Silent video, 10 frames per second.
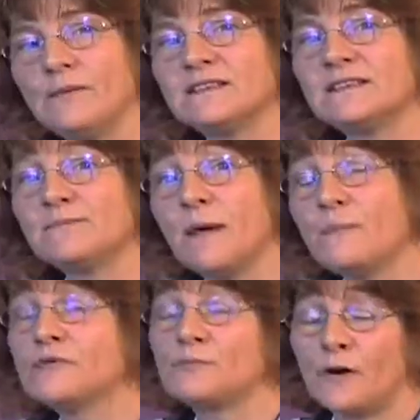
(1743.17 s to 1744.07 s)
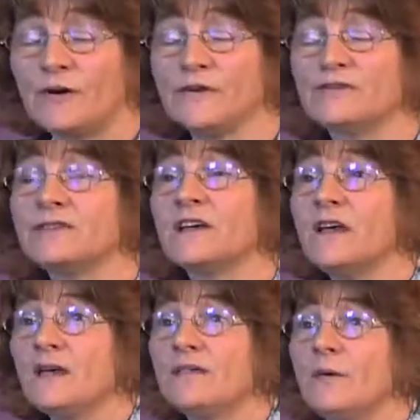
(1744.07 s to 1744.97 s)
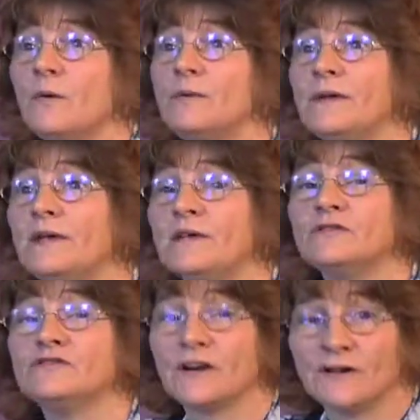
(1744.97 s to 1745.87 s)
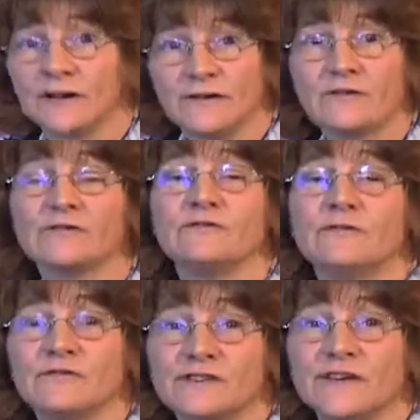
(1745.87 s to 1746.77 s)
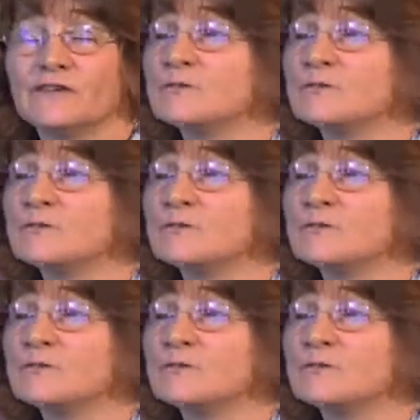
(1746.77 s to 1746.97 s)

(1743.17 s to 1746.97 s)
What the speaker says: business members, partners, that will be sharing their skills,